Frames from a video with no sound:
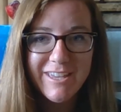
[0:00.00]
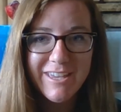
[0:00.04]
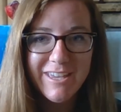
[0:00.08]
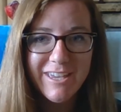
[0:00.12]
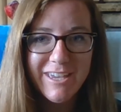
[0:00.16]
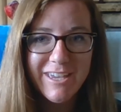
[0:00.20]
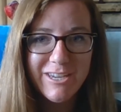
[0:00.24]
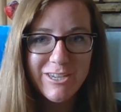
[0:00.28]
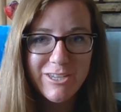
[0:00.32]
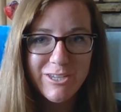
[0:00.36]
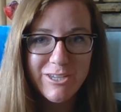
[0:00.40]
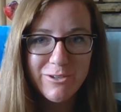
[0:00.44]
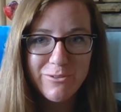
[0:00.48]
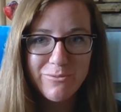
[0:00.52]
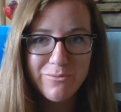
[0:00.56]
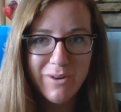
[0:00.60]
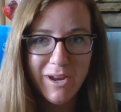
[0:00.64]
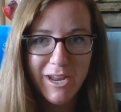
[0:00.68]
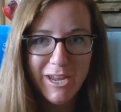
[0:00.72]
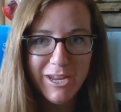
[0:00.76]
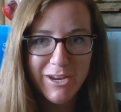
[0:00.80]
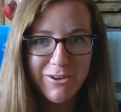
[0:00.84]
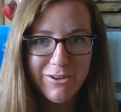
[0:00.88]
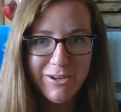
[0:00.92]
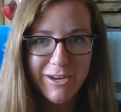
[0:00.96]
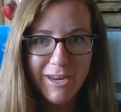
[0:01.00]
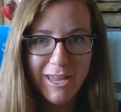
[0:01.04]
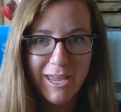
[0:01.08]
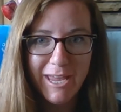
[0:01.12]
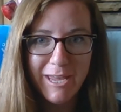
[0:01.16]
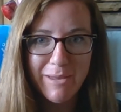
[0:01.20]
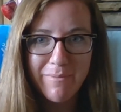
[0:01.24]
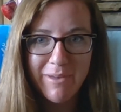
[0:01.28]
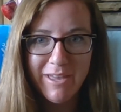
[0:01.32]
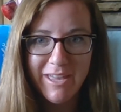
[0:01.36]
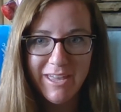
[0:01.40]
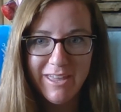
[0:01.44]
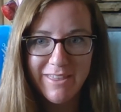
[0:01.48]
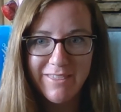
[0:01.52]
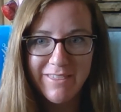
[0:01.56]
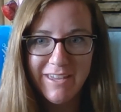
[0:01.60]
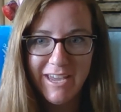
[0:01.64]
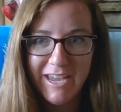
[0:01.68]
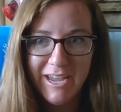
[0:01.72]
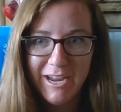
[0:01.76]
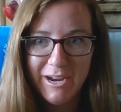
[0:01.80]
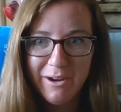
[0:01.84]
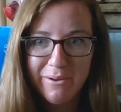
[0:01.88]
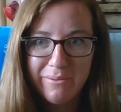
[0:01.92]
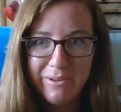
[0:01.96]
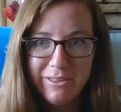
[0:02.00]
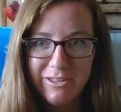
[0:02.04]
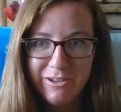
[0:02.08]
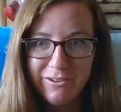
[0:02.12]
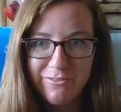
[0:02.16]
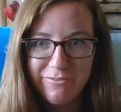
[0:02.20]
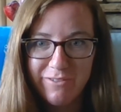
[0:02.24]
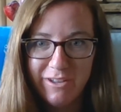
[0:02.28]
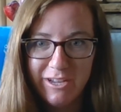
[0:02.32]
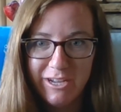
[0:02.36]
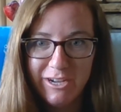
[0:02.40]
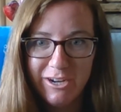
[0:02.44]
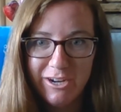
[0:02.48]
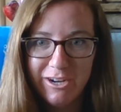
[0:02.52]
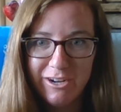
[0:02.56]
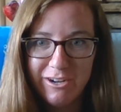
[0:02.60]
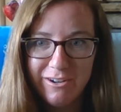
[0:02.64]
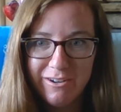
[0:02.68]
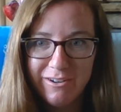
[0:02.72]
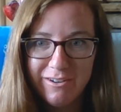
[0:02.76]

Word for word: Can you write your name in the air with your finger?